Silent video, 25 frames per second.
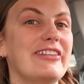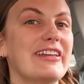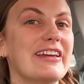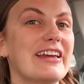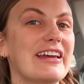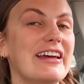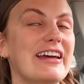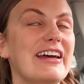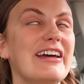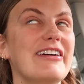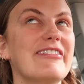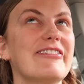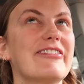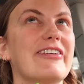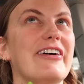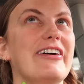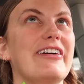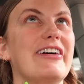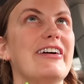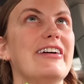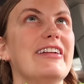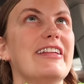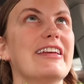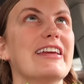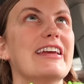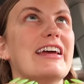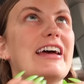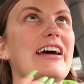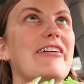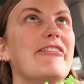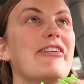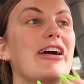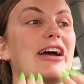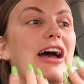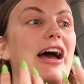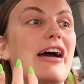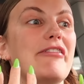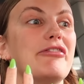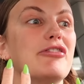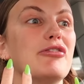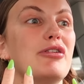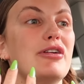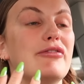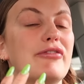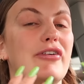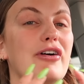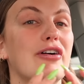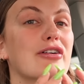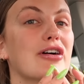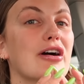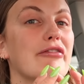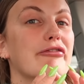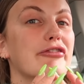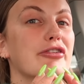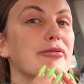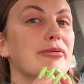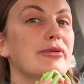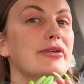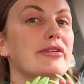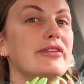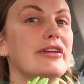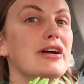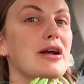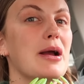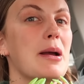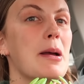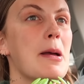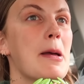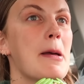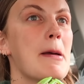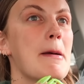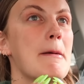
like felt like ev- everyone felt uncomfortable in there